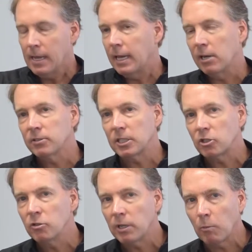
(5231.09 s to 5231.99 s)
Here's the
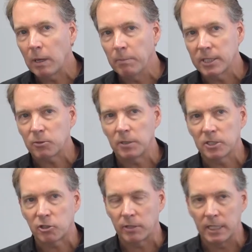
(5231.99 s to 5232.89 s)
two that we miss with
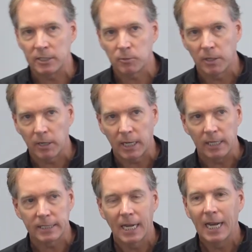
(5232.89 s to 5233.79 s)
screens with our
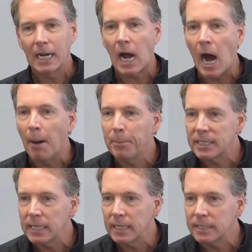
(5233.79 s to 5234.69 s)
kids.
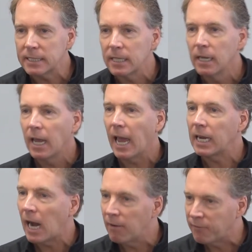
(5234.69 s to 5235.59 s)
Competence and
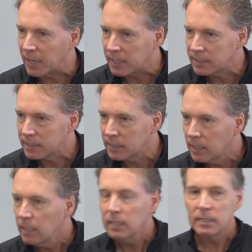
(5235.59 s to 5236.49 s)
confidence.
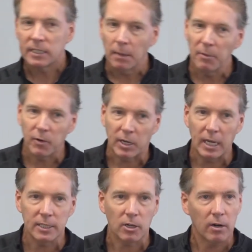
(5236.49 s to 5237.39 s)
Some of your
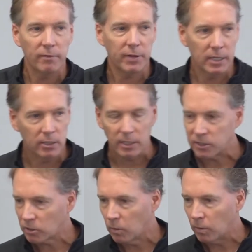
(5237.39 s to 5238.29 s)
kids aren't very good at
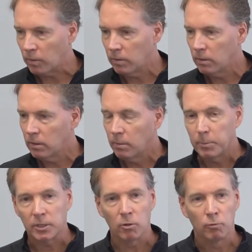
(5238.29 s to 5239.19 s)
school,
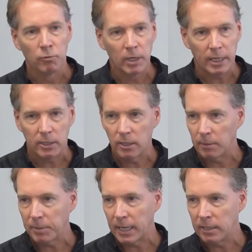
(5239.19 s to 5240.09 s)
but they're really good
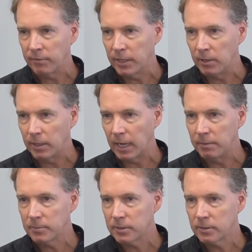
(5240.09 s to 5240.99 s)
at playing their video
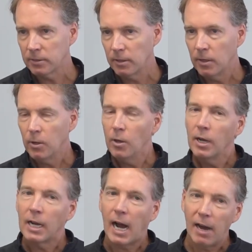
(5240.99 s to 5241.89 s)
games.
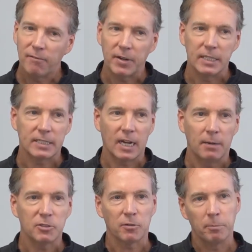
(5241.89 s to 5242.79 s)
Confidence
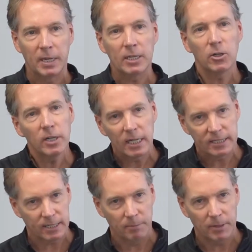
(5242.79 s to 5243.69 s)
comes from being good at
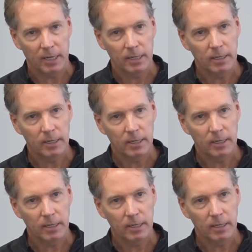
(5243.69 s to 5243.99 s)
something.